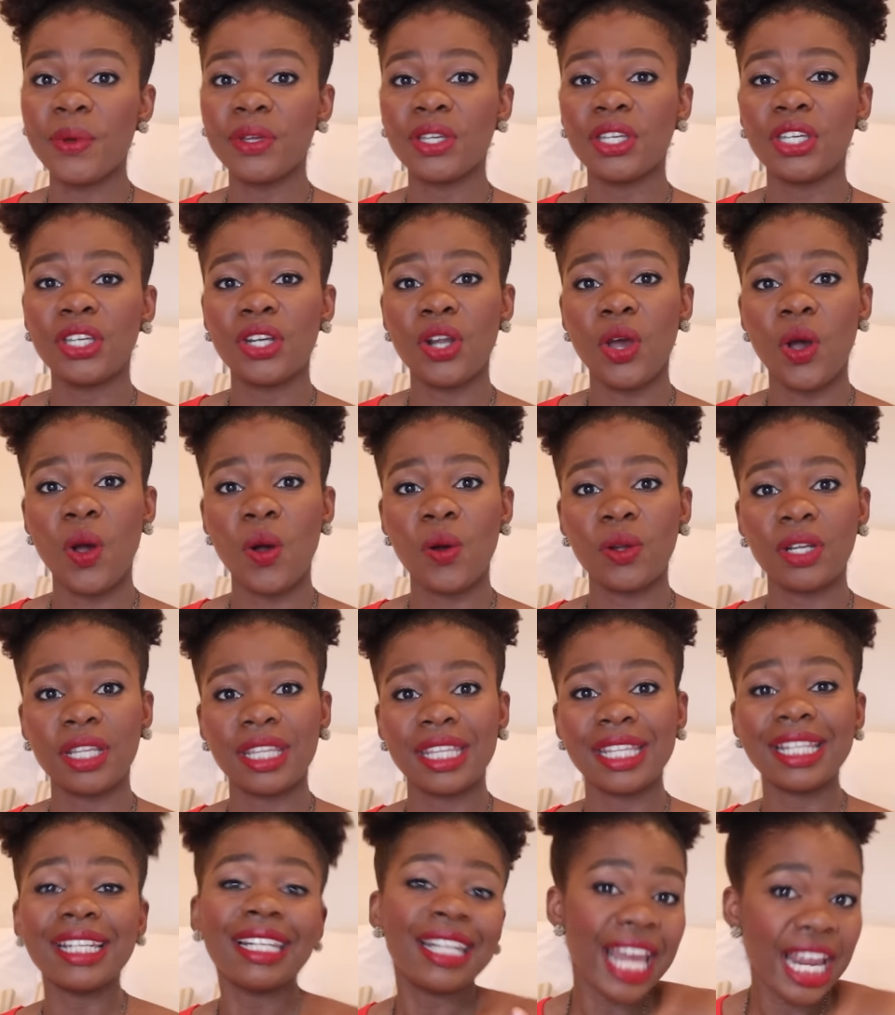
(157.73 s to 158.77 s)
you know,
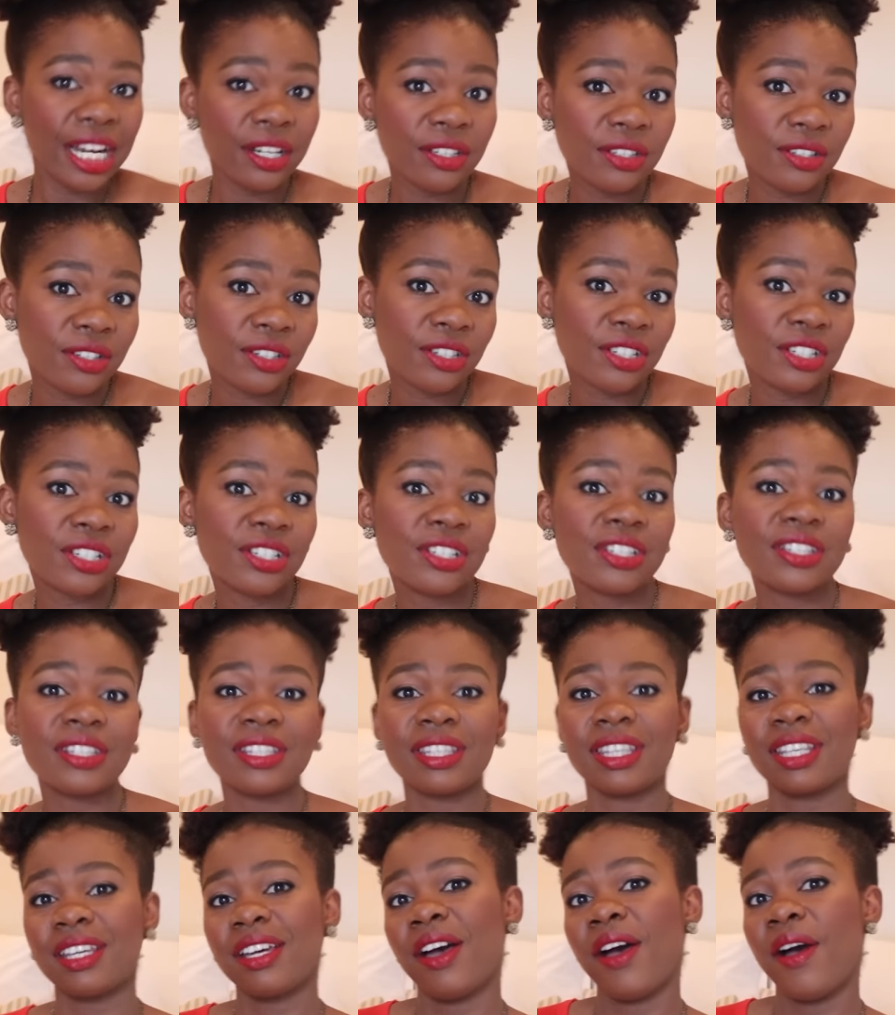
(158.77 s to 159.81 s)
the letters,
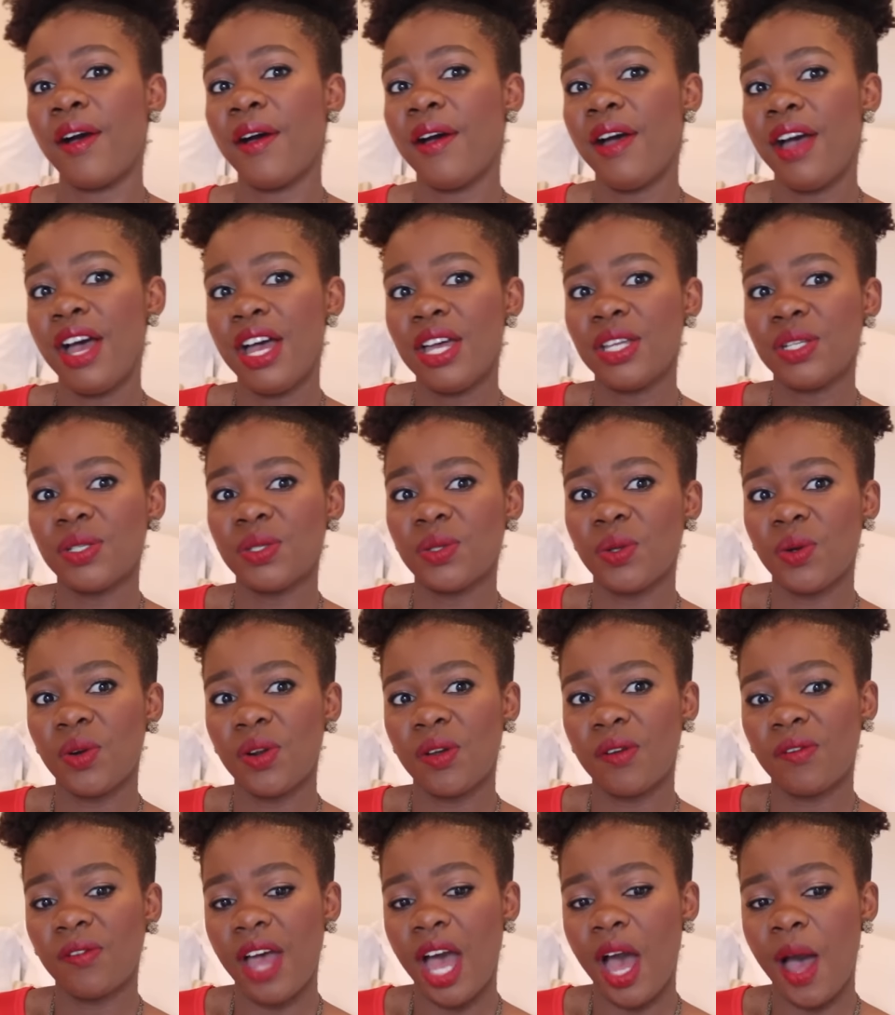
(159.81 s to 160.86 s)
the sort
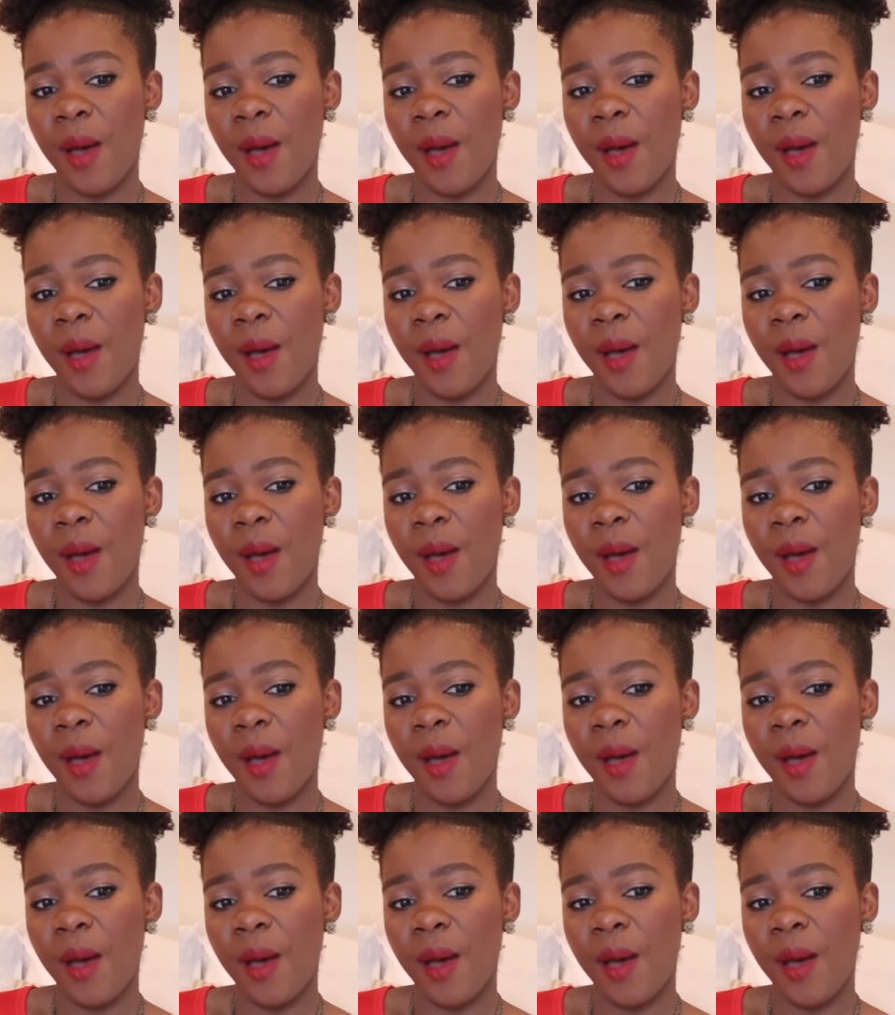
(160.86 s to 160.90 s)
of